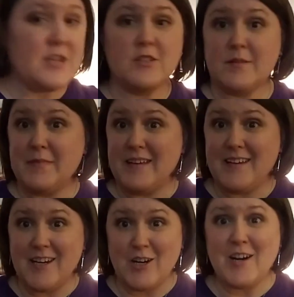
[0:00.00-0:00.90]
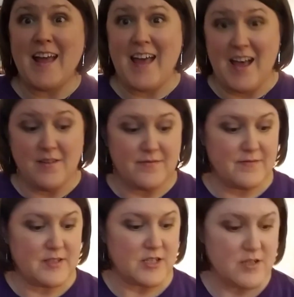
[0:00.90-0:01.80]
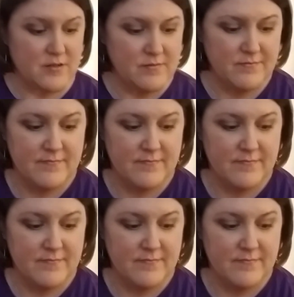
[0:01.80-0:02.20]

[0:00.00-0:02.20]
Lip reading: Took me a year and a half to do.